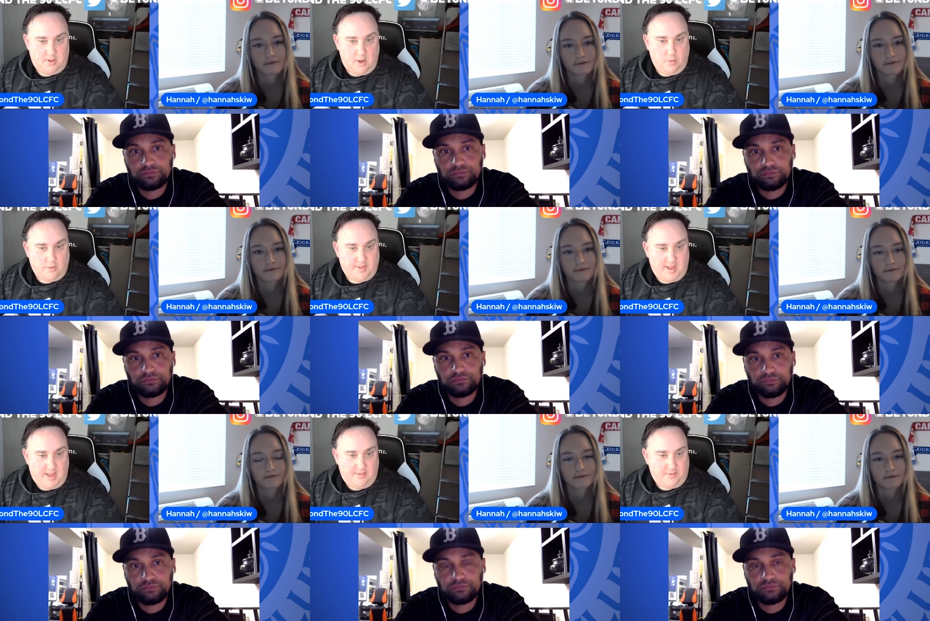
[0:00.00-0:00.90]
Speaker 1: know what the
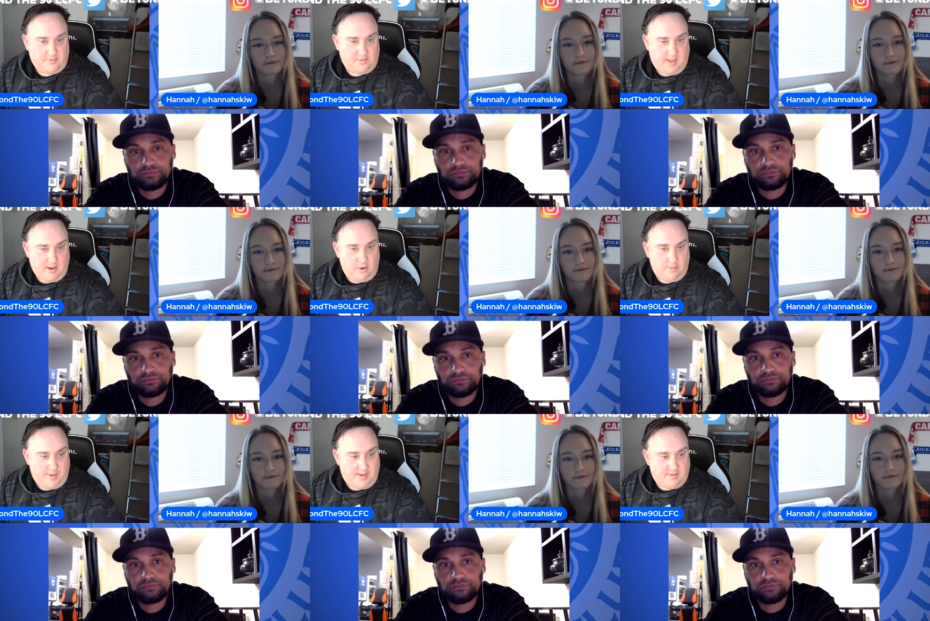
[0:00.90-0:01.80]
ethos of that
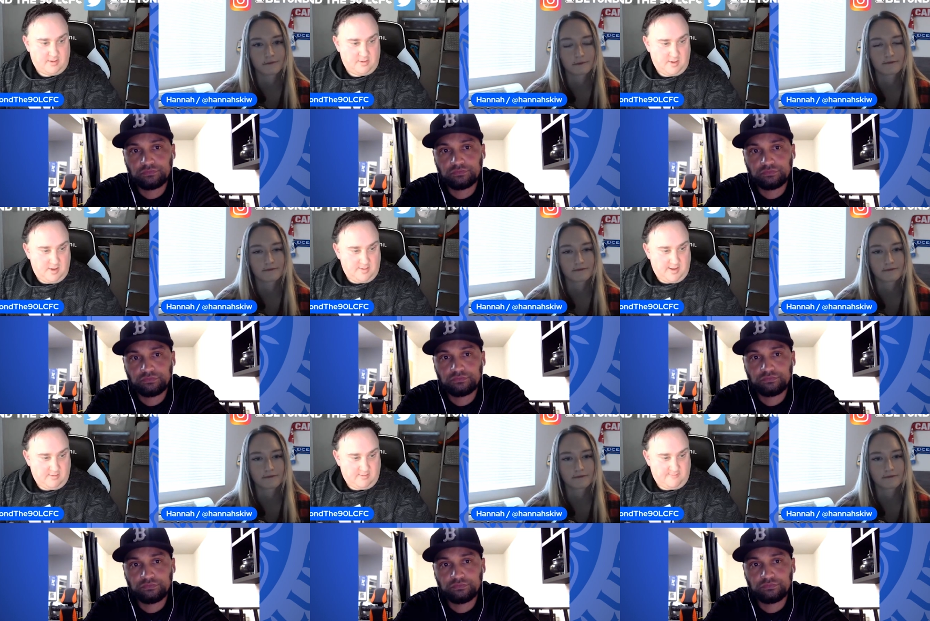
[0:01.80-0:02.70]
club is and
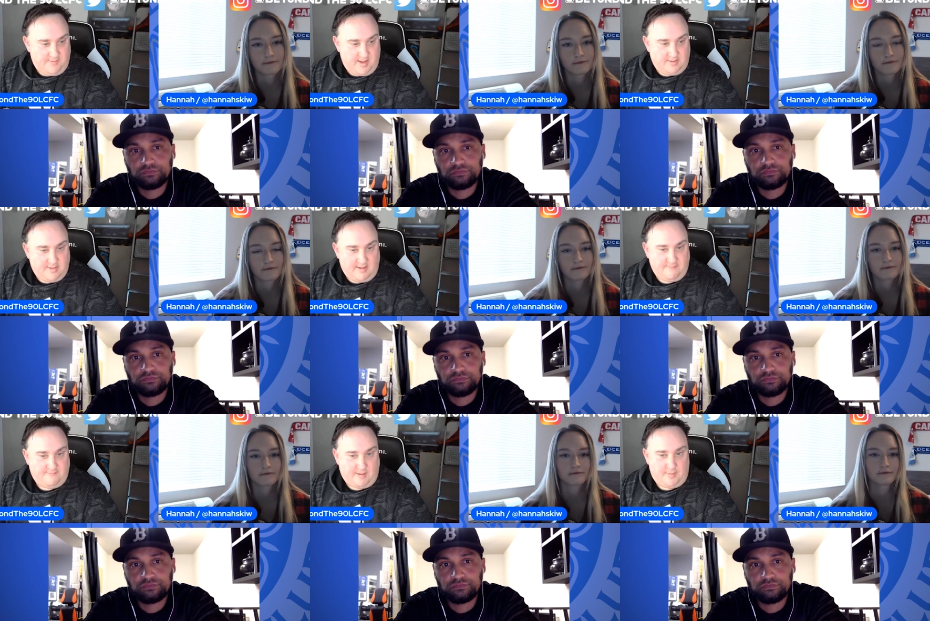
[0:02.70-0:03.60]
they just fit into that
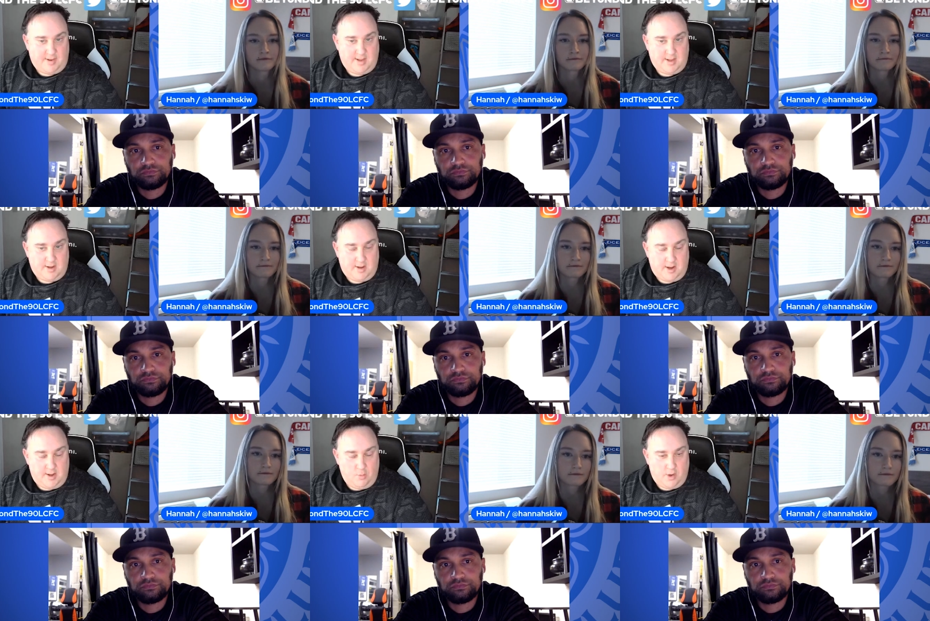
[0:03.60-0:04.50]
family and,
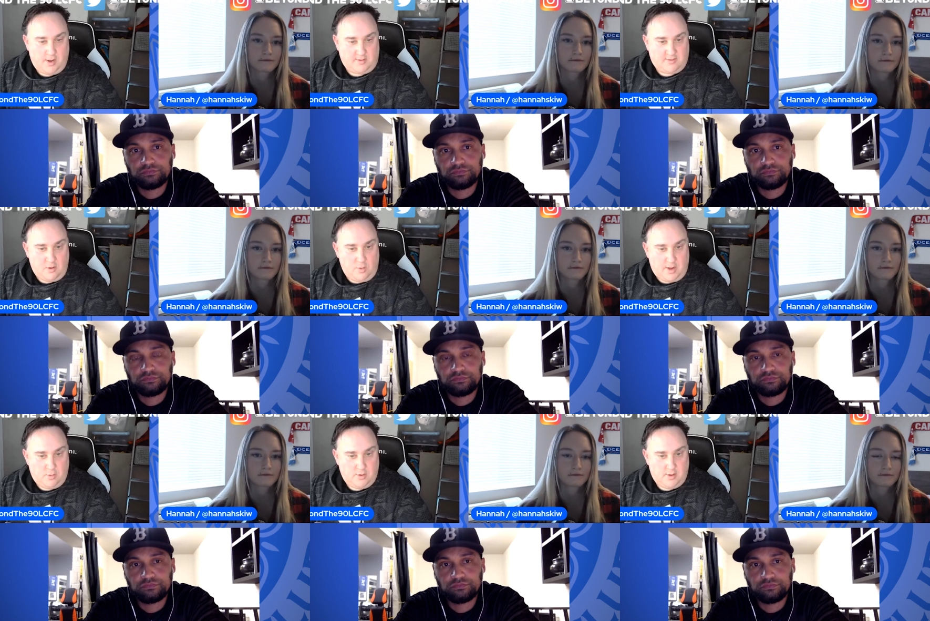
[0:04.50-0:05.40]
and it works so
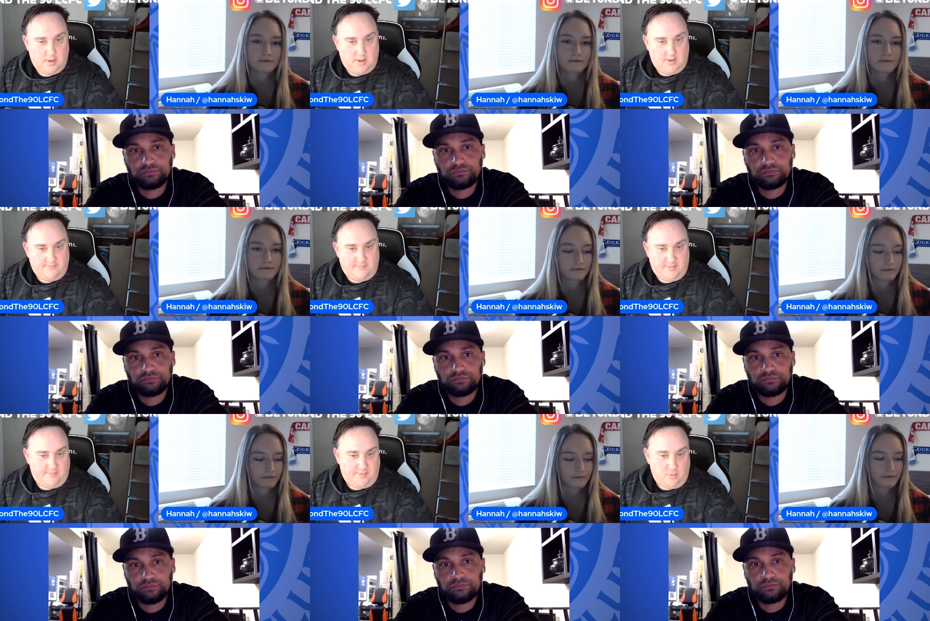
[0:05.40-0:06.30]
well
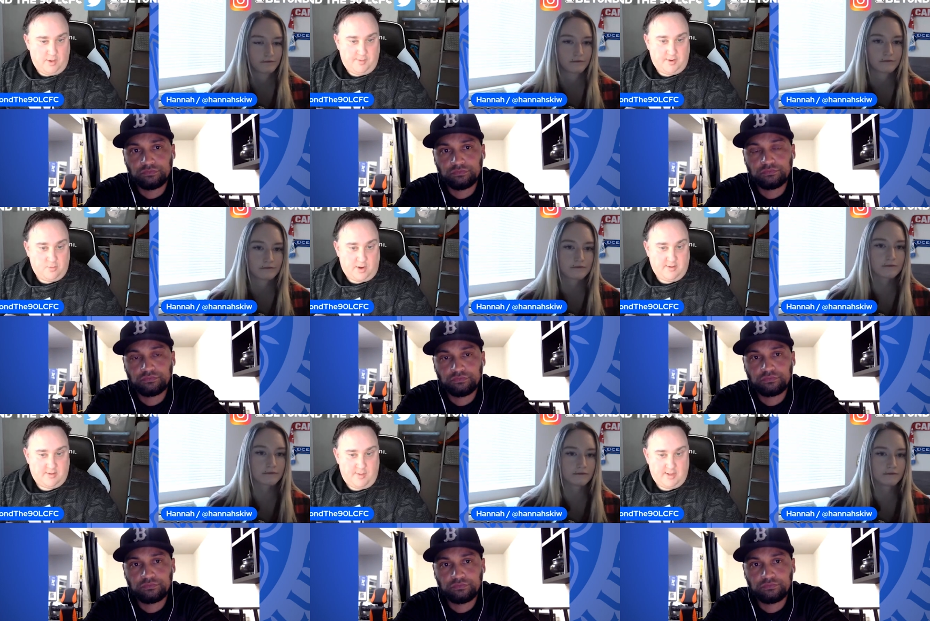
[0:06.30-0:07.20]
for, for the women as well
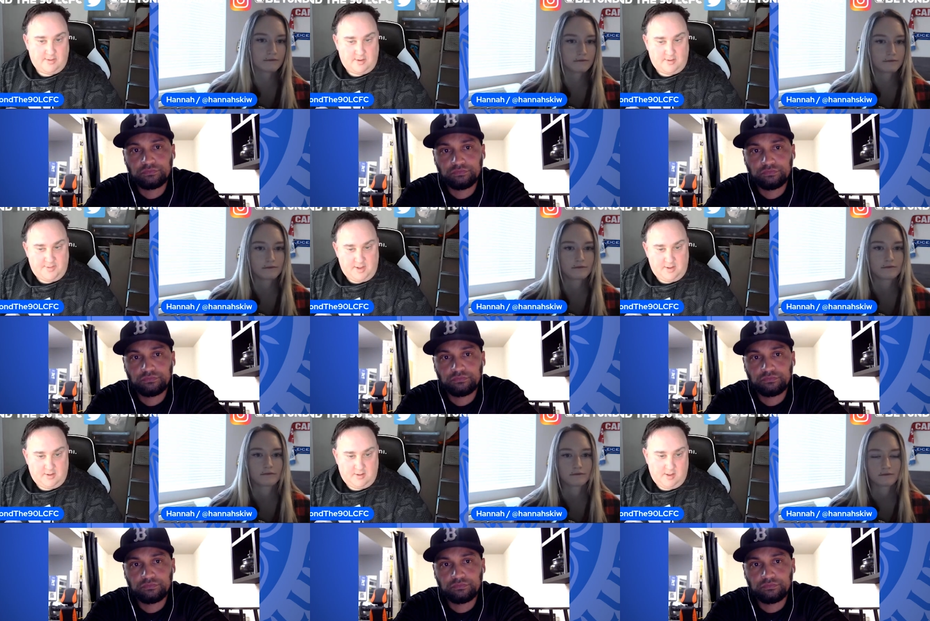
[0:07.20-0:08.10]
as the men's. And I
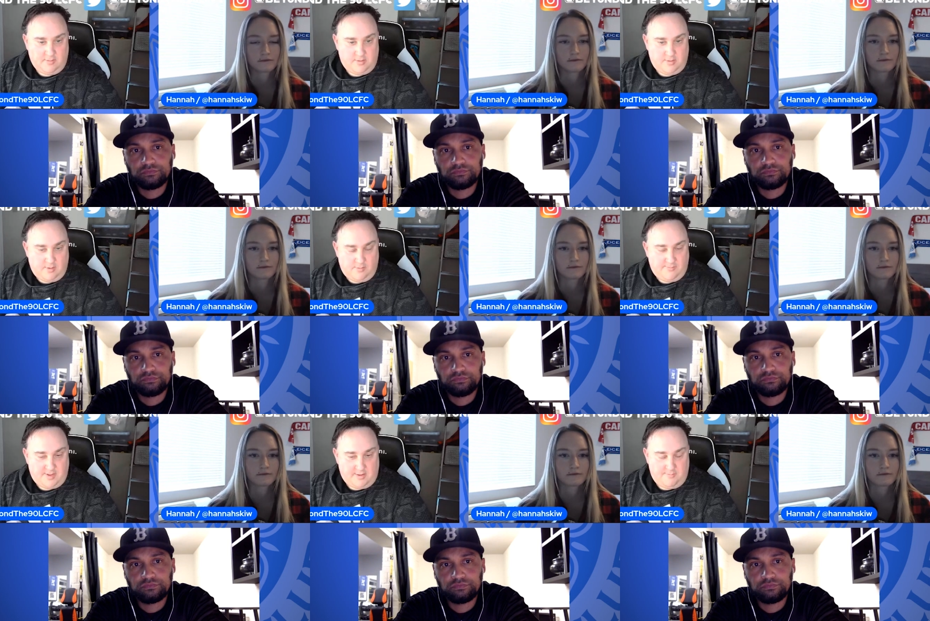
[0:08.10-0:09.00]
think, as
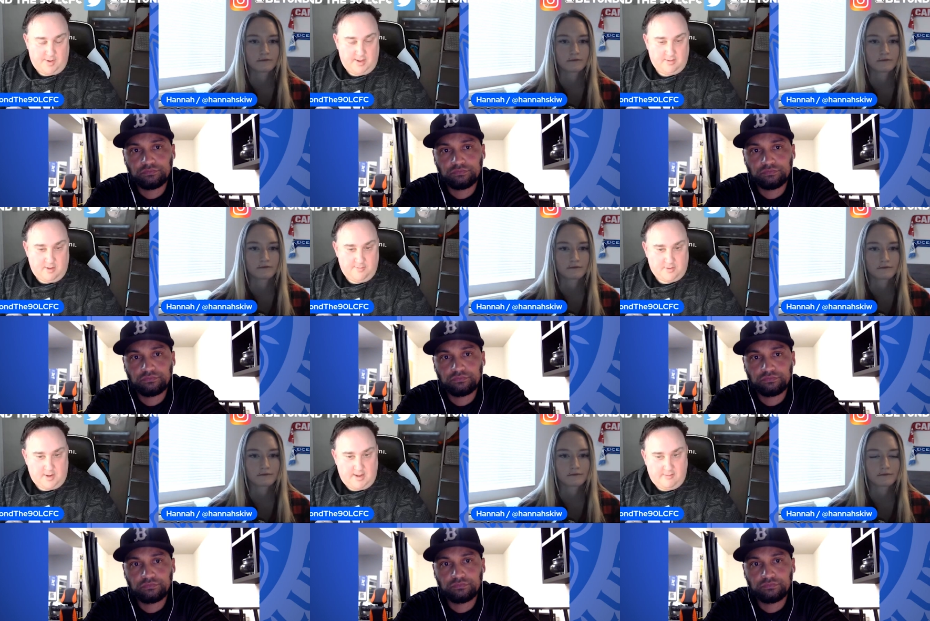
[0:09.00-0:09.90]
we've said many times
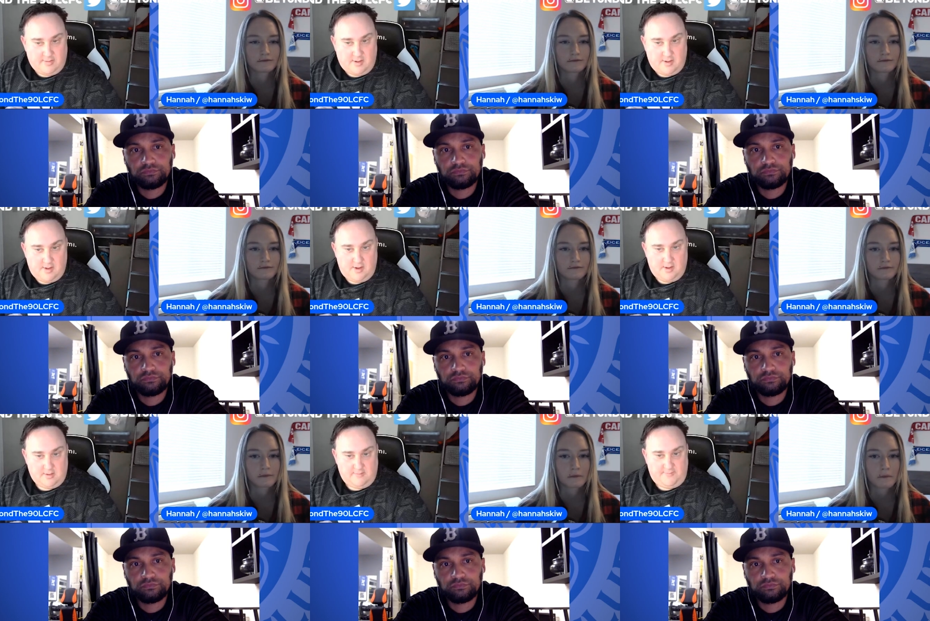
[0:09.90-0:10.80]
on here, is that
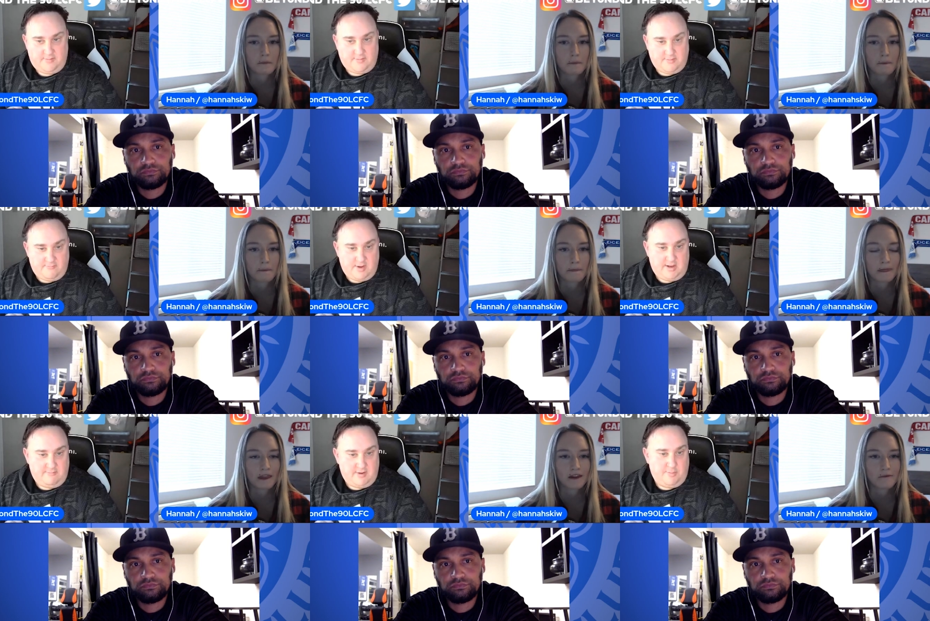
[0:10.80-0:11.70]
the future is
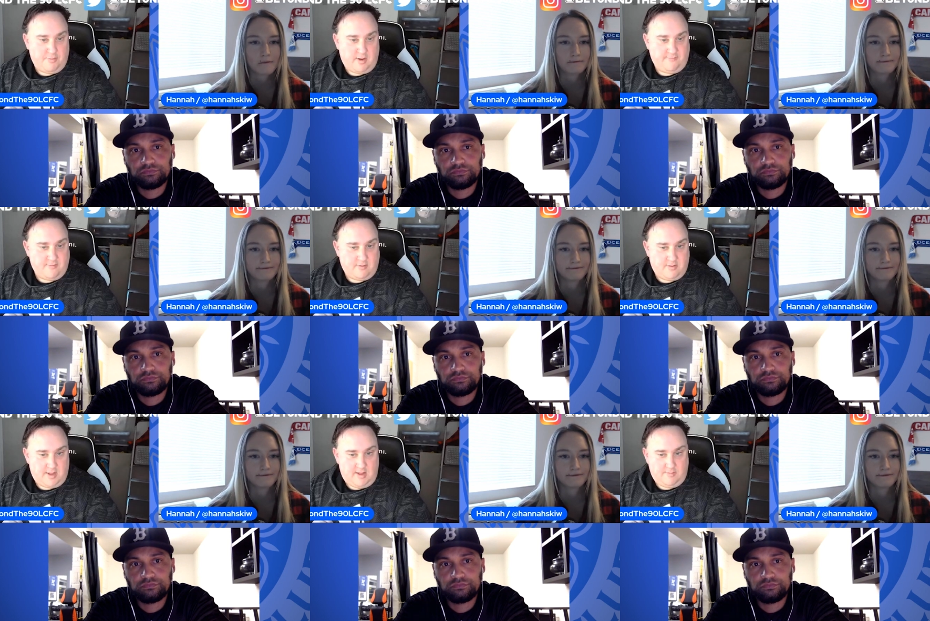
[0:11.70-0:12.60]
really, really bright for our
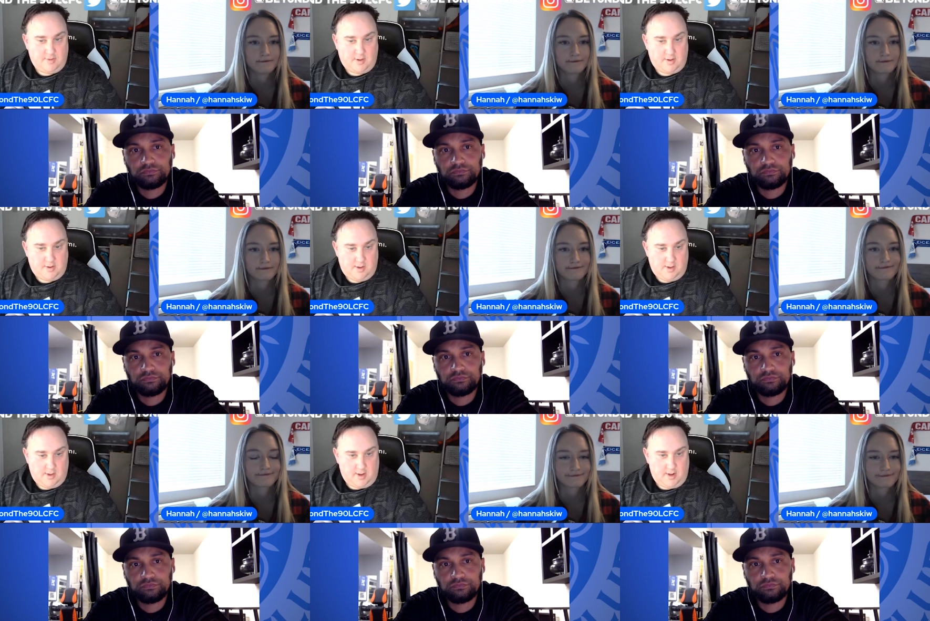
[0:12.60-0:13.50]
team. And
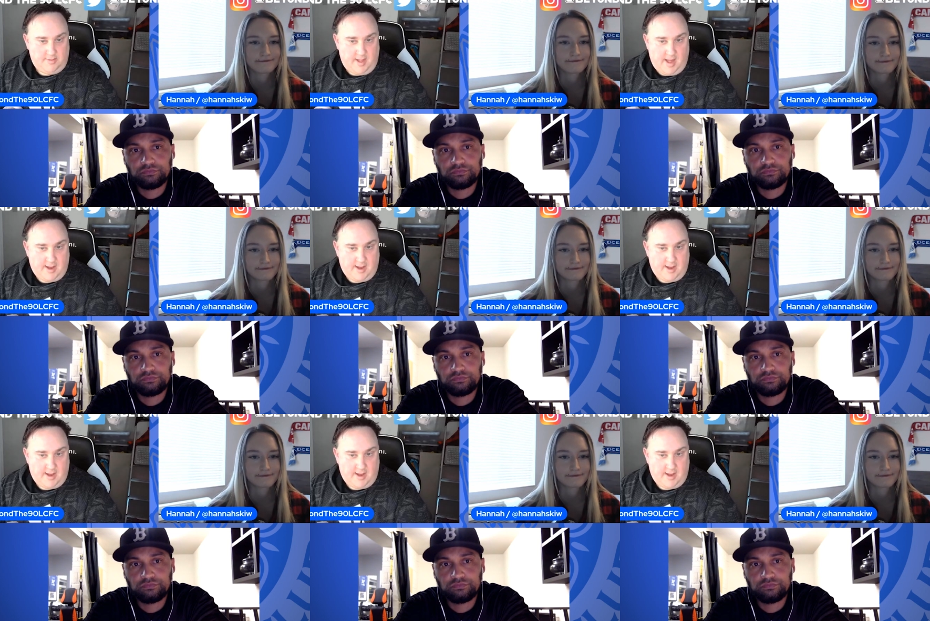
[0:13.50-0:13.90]
I know that